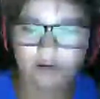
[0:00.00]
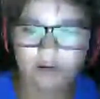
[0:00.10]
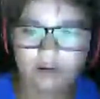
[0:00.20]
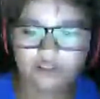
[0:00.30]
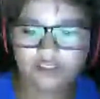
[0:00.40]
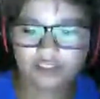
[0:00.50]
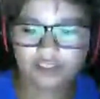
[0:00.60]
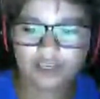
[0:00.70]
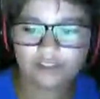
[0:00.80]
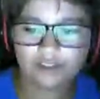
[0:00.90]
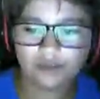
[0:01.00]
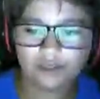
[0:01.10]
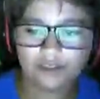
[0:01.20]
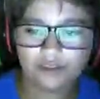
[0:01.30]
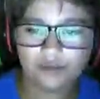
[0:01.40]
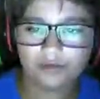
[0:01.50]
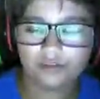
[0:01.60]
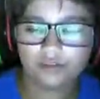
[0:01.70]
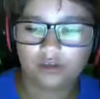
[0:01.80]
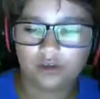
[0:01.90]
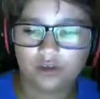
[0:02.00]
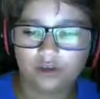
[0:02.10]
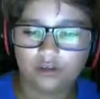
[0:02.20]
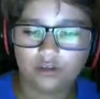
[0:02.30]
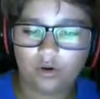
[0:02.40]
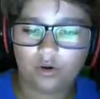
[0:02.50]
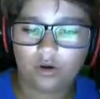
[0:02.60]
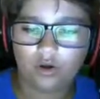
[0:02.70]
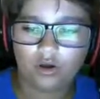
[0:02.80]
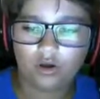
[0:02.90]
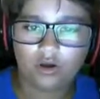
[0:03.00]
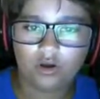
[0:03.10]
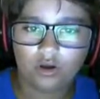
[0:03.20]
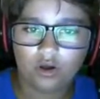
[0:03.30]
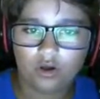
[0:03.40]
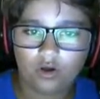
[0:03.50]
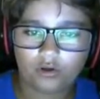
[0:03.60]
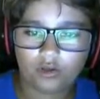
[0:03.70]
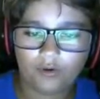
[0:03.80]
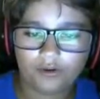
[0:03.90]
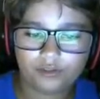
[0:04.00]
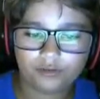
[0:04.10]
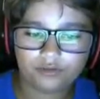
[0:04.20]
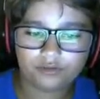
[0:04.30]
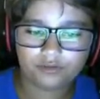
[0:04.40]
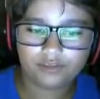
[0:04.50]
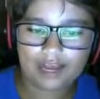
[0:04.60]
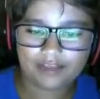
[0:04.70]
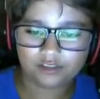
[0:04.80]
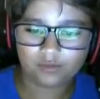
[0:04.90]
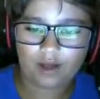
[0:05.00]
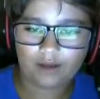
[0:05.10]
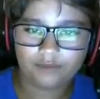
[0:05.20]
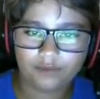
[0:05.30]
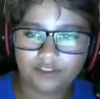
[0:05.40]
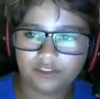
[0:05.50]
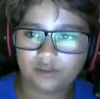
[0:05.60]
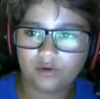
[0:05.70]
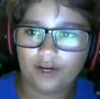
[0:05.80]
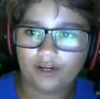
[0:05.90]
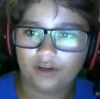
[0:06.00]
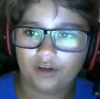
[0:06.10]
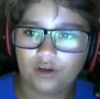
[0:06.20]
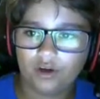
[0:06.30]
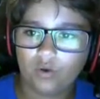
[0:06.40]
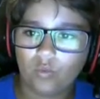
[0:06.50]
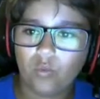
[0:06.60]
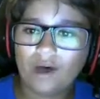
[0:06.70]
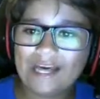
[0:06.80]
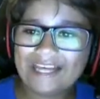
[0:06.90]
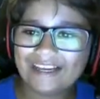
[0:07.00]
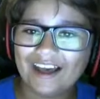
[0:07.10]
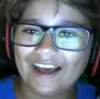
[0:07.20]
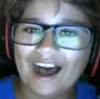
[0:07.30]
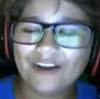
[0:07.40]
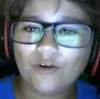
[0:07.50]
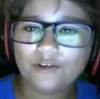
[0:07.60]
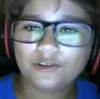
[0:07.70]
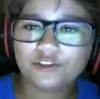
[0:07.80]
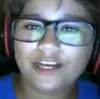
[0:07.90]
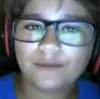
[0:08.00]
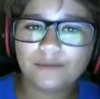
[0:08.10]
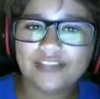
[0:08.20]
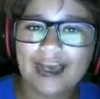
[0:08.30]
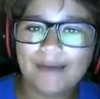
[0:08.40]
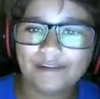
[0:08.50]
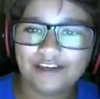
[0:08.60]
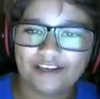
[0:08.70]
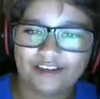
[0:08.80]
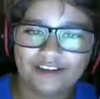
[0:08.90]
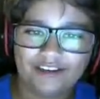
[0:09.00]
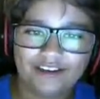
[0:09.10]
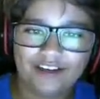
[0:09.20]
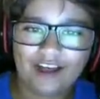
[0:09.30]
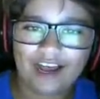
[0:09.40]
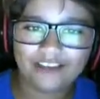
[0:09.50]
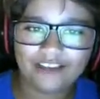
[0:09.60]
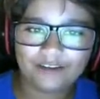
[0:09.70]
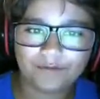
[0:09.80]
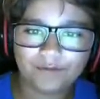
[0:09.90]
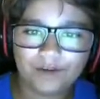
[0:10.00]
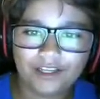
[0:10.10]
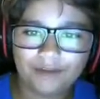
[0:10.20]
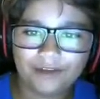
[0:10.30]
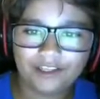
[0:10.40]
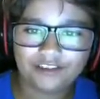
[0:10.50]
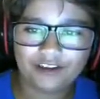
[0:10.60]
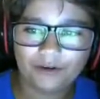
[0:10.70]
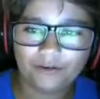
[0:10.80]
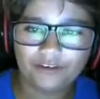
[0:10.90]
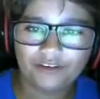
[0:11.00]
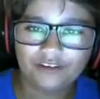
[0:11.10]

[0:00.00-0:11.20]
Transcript: Just in case you can use, go, go and do tasks while I'm doing this quick. What? I don't understand what's happening. I like really, really don't.